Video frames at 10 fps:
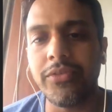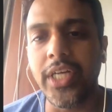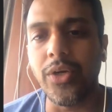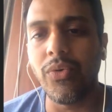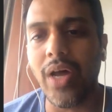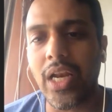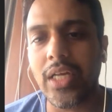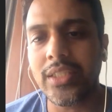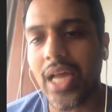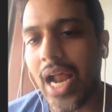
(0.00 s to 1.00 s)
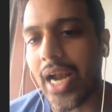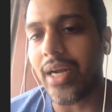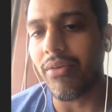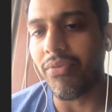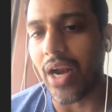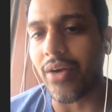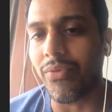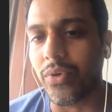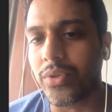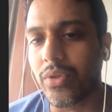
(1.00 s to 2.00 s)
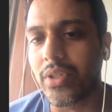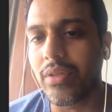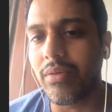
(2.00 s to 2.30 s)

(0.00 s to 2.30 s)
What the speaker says: genu valgus and a flat foot. So